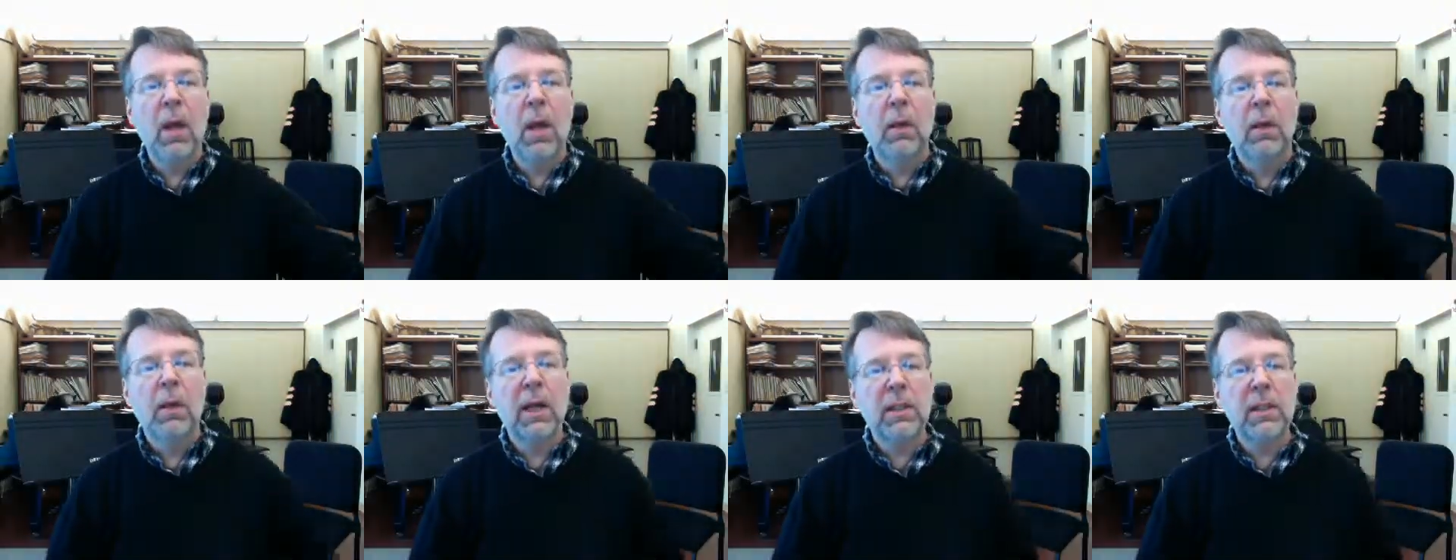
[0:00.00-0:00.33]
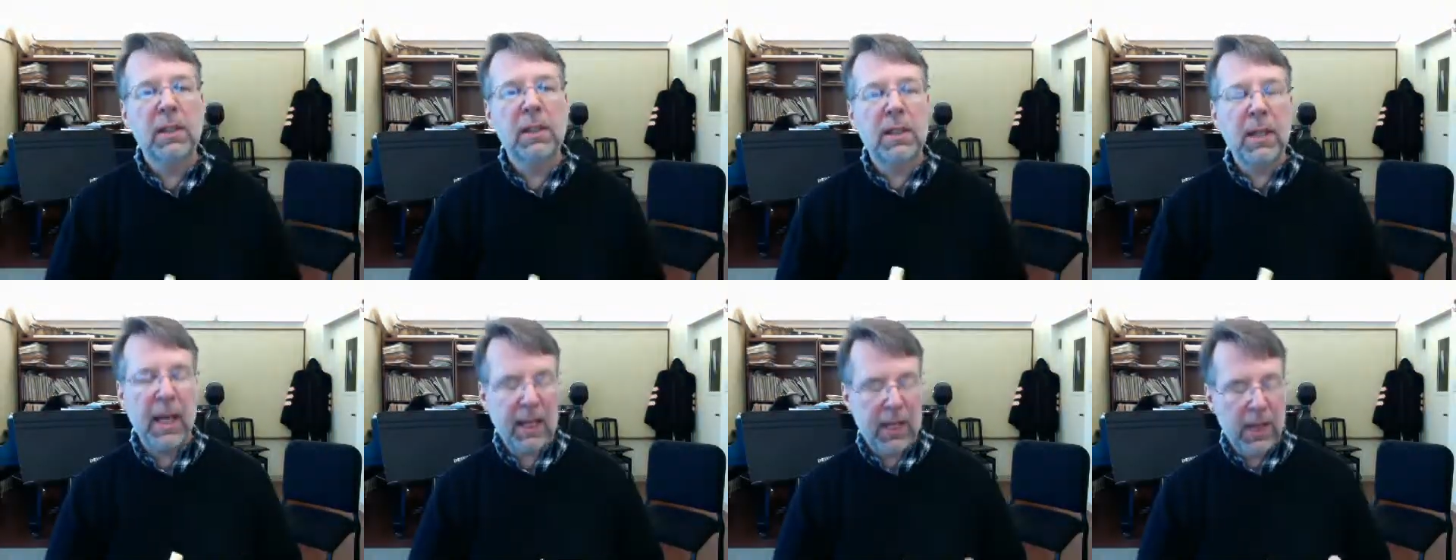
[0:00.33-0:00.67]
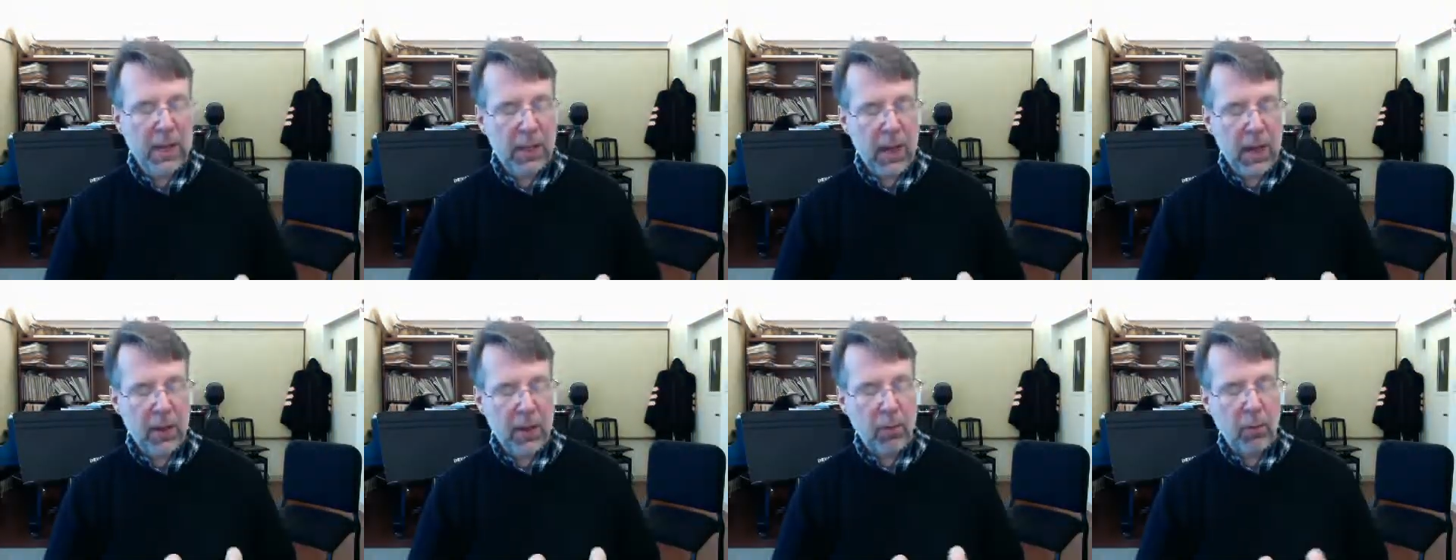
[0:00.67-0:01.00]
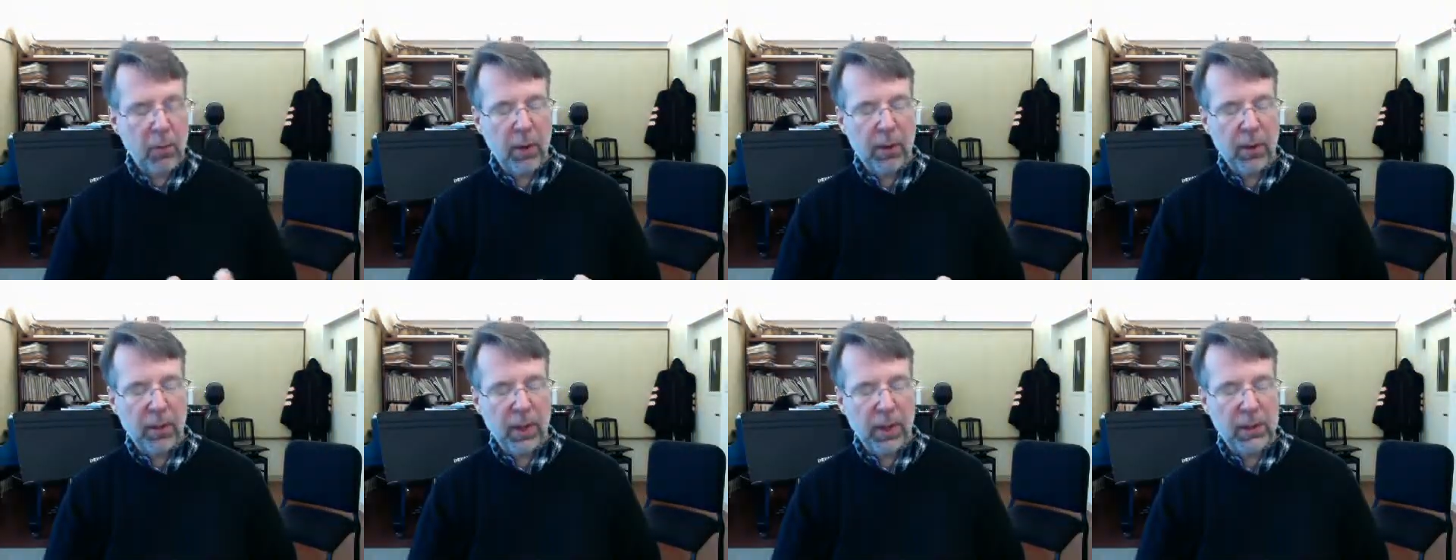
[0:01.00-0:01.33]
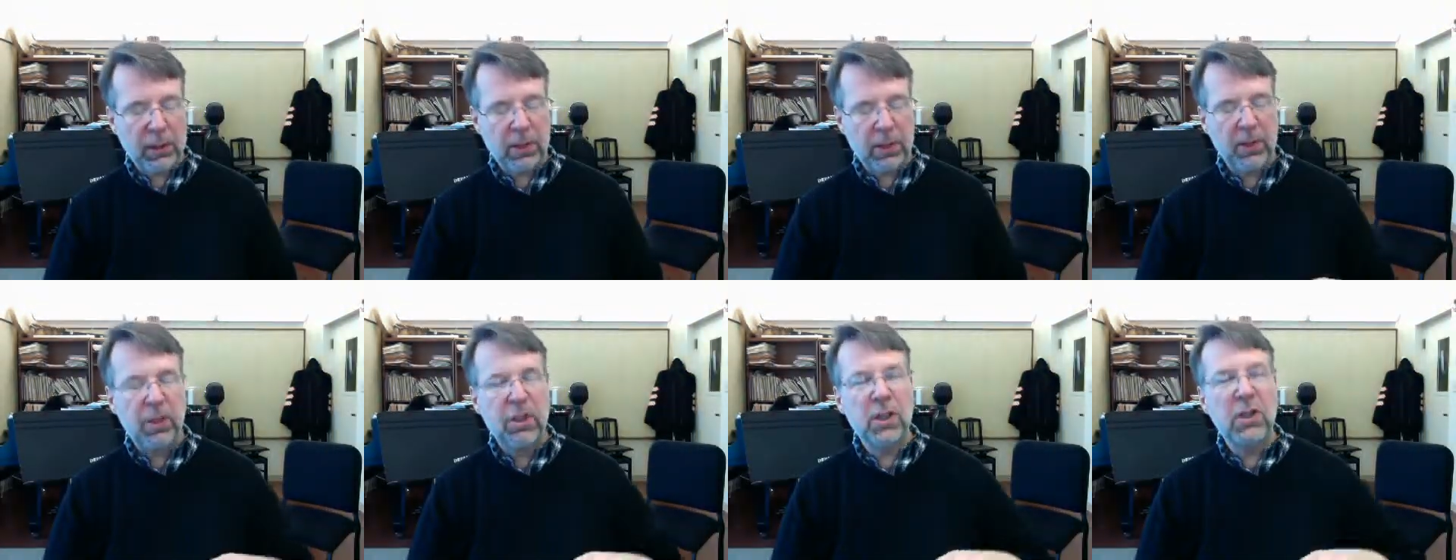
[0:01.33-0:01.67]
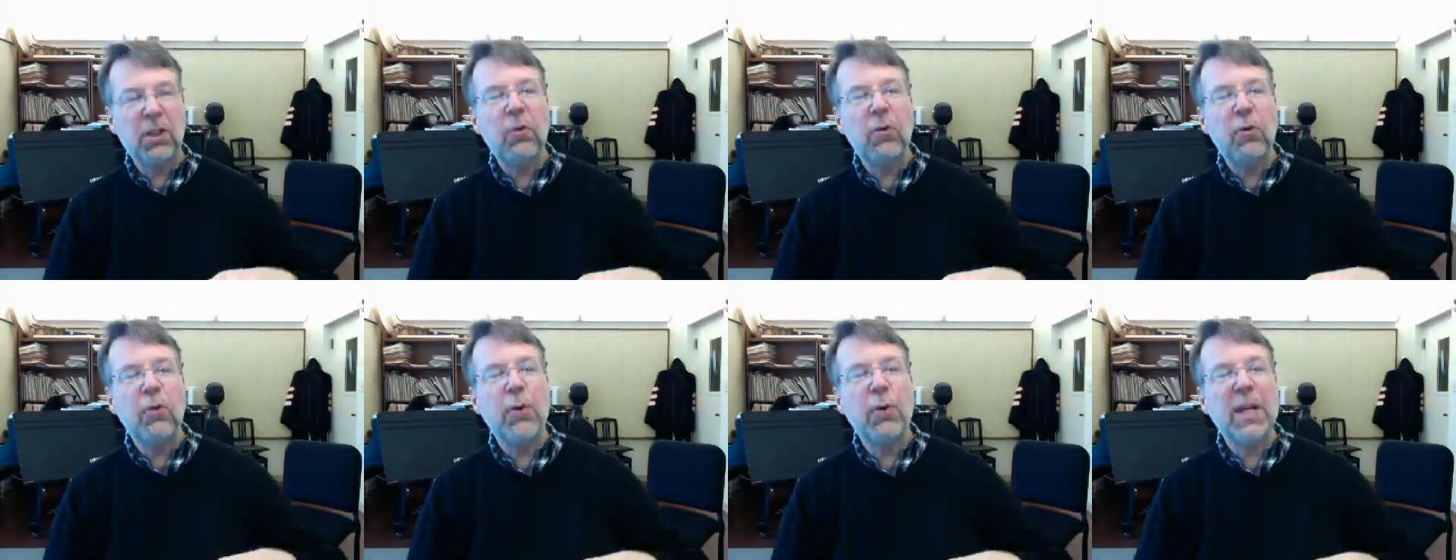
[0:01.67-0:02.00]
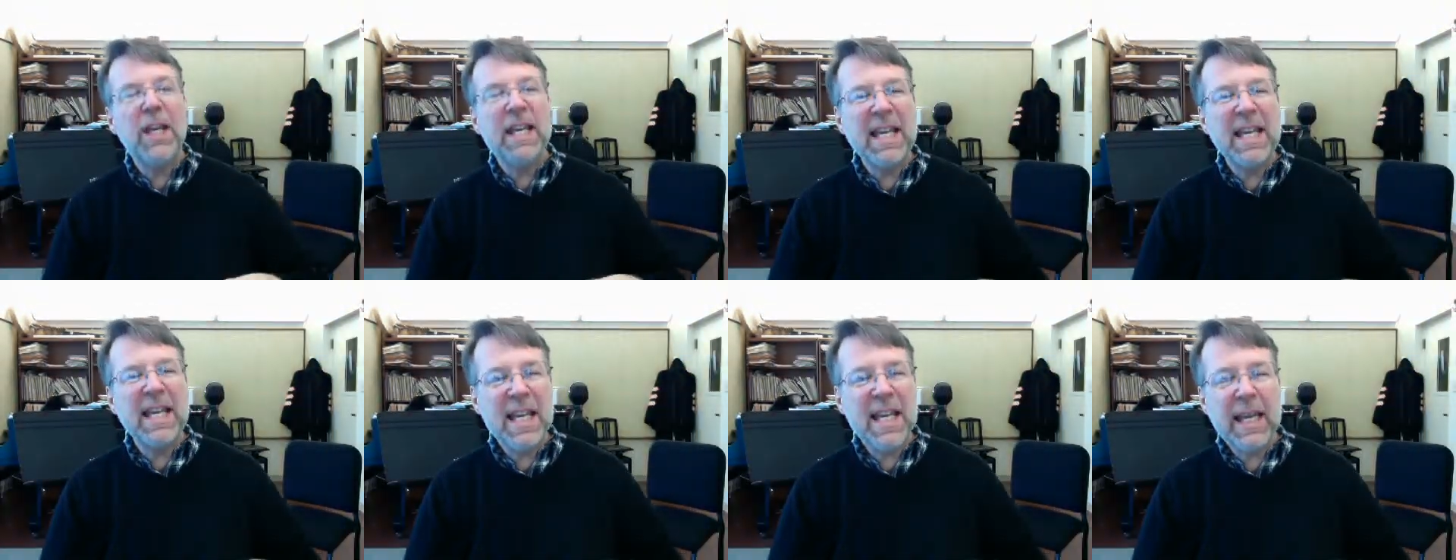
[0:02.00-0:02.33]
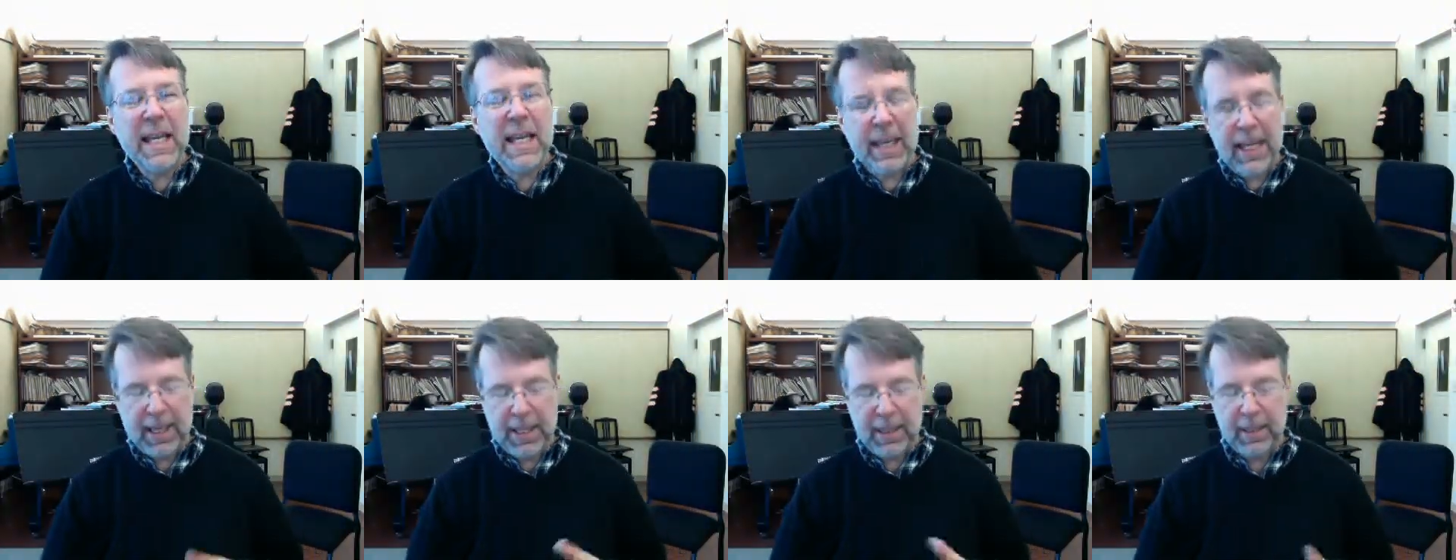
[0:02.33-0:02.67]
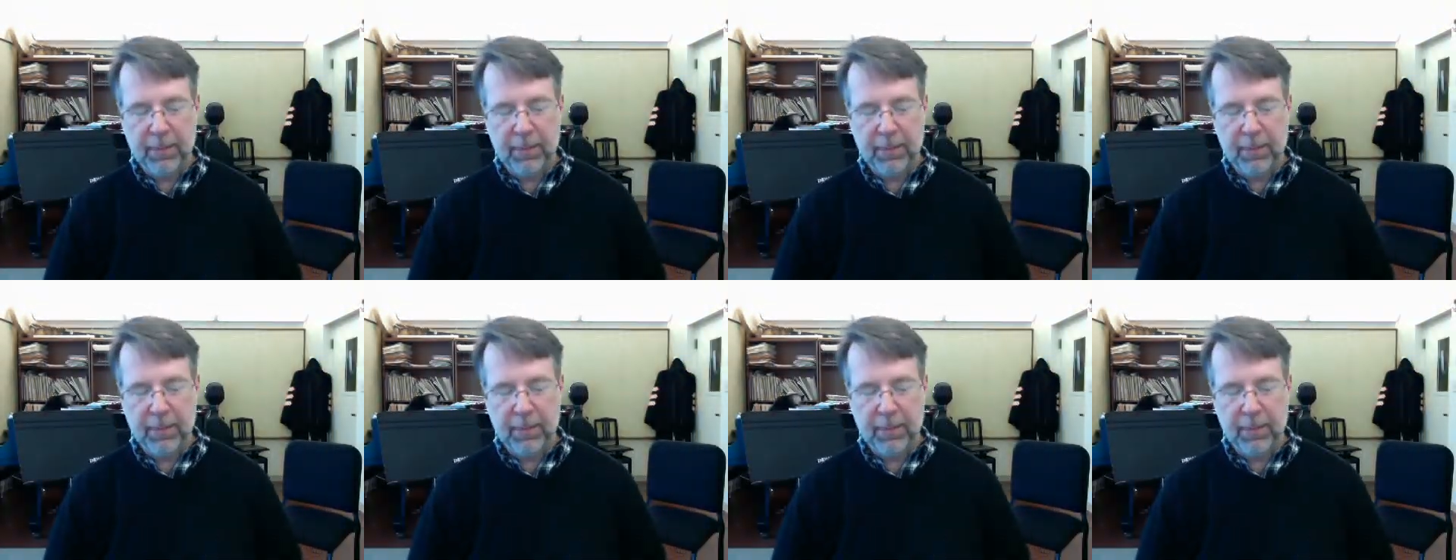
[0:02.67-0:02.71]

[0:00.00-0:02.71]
Let's take another one. Let's do E.